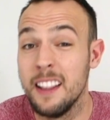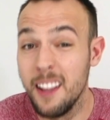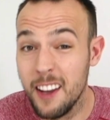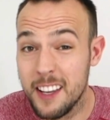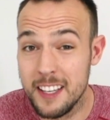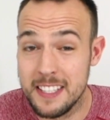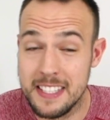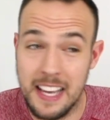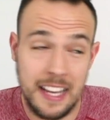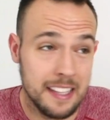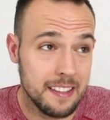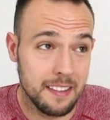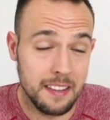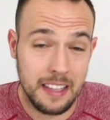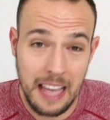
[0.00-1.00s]
Like I
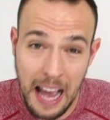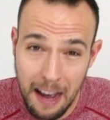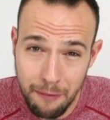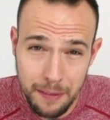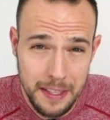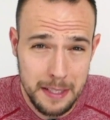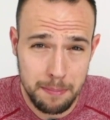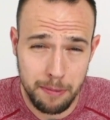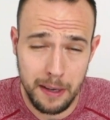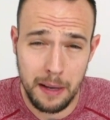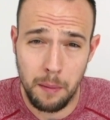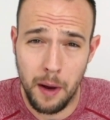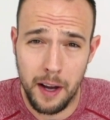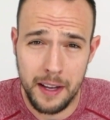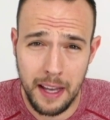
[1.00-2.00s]
said, having this
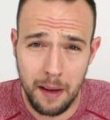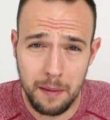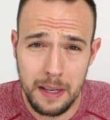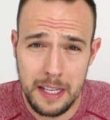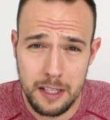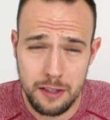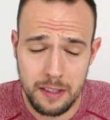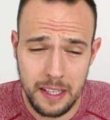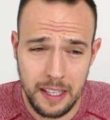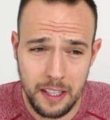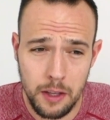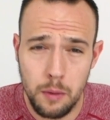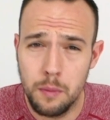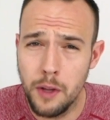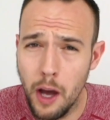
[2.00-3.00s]
pre-workout, literally,
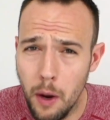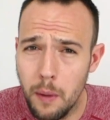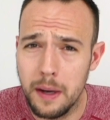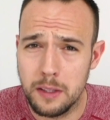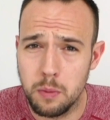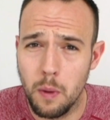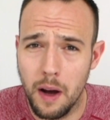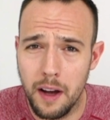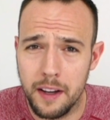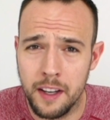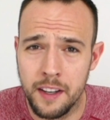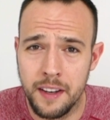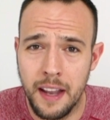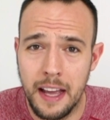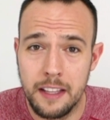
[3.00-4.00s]
you know it's
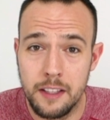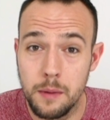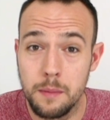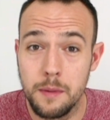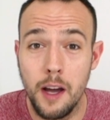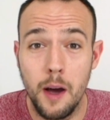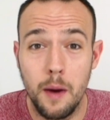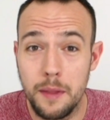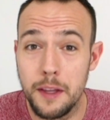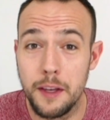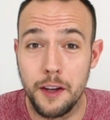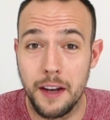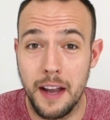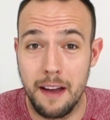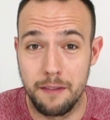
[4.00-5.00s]
working and you know that
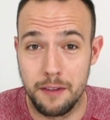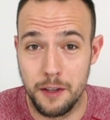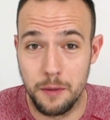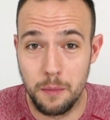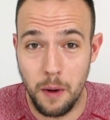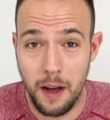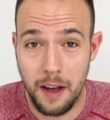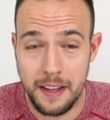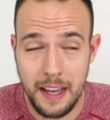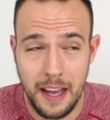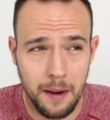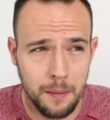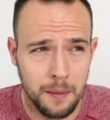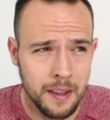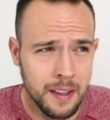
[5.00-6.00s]
you're going to have a good
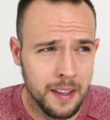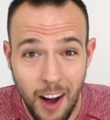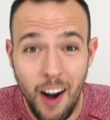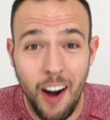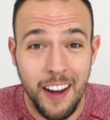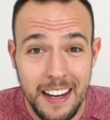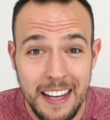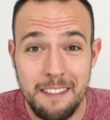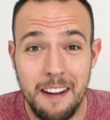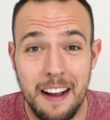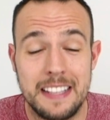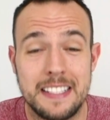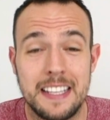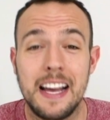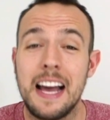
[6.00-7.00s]
workout. Highly
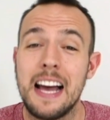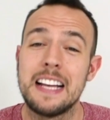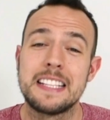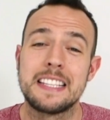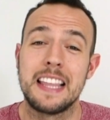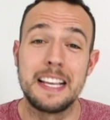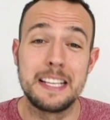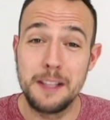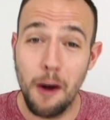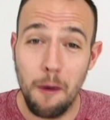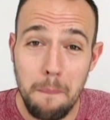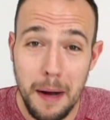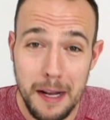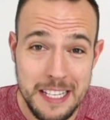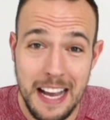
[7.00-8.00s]
rate it, and there's
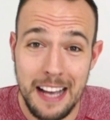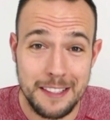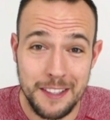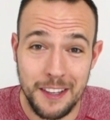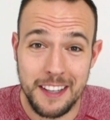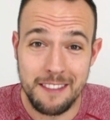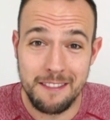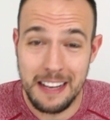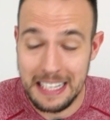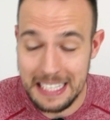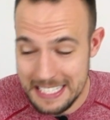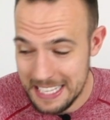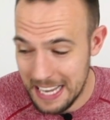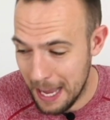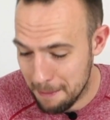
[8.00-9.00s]
not much else I can
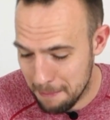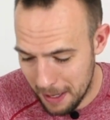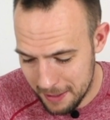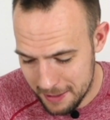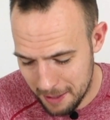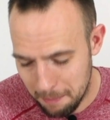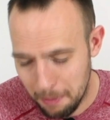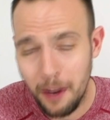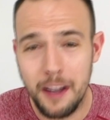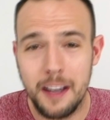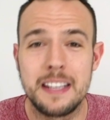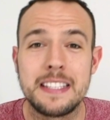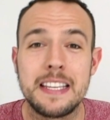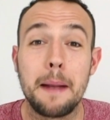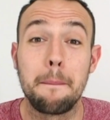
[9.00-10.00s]
really say about it. But like
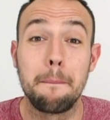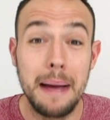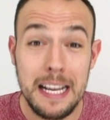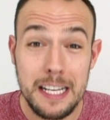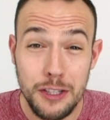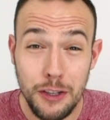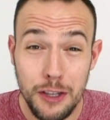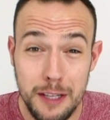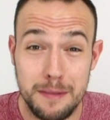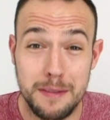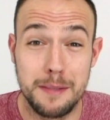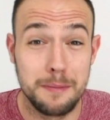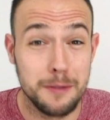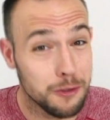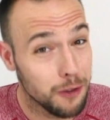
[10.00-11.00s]
I said, make sure you're
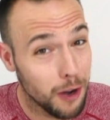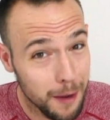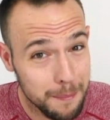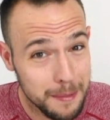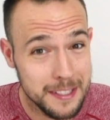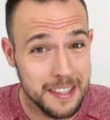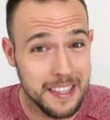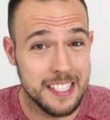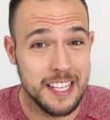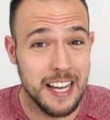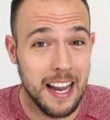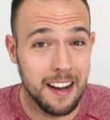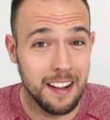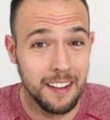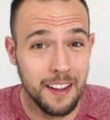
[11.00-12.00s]
subscribing to the
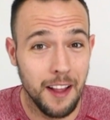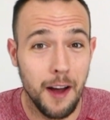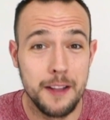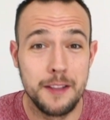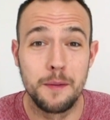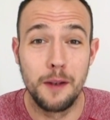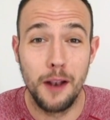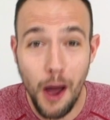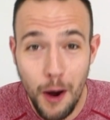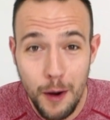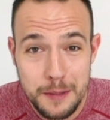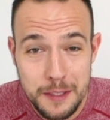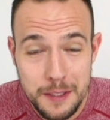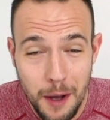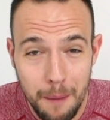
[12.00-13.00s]
channel. I do
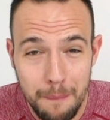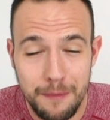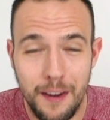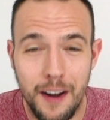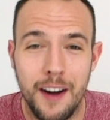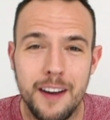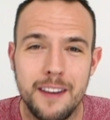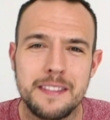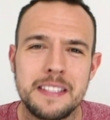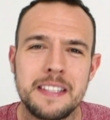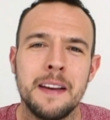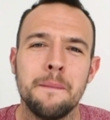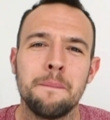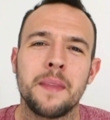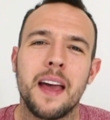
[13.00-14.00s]
loads of top 5s
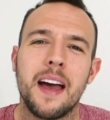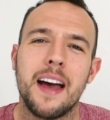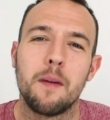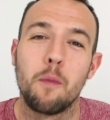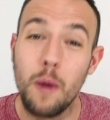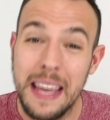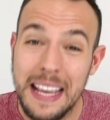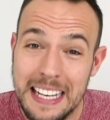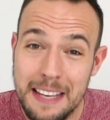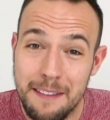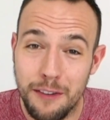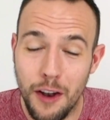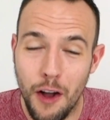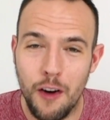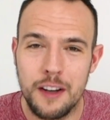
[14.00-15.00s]
and weekly
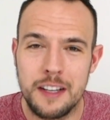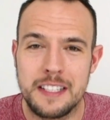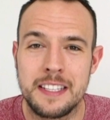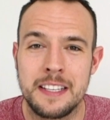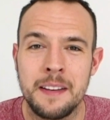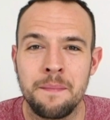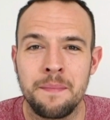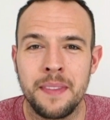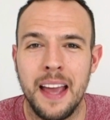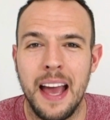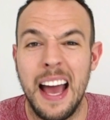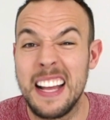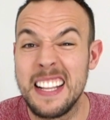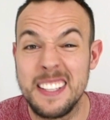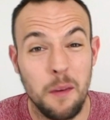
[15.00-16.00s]
vlogs,
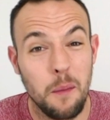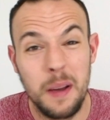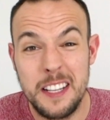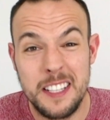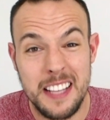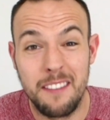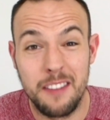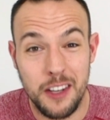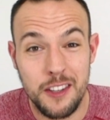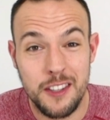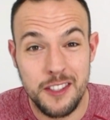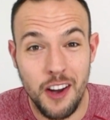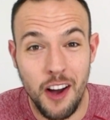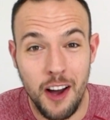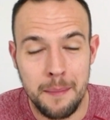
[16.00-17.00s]
and we just have a
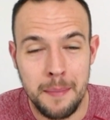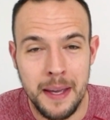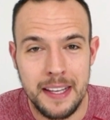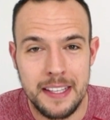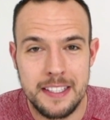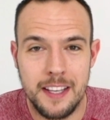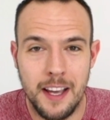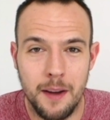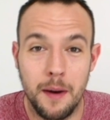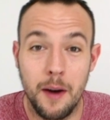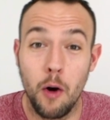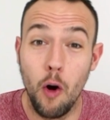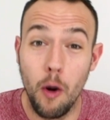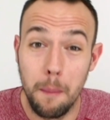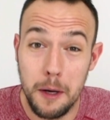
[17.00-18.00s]
good time here. So we're
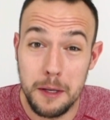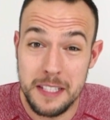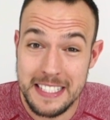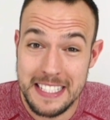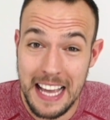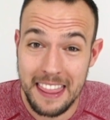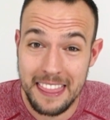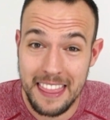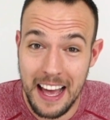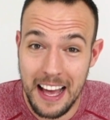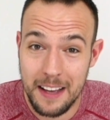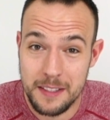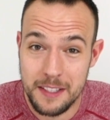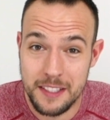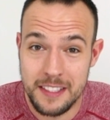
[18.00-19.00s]
almost at
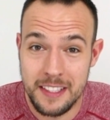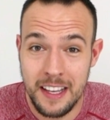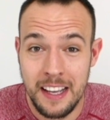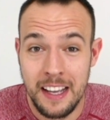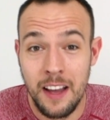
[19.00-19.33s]
10,000.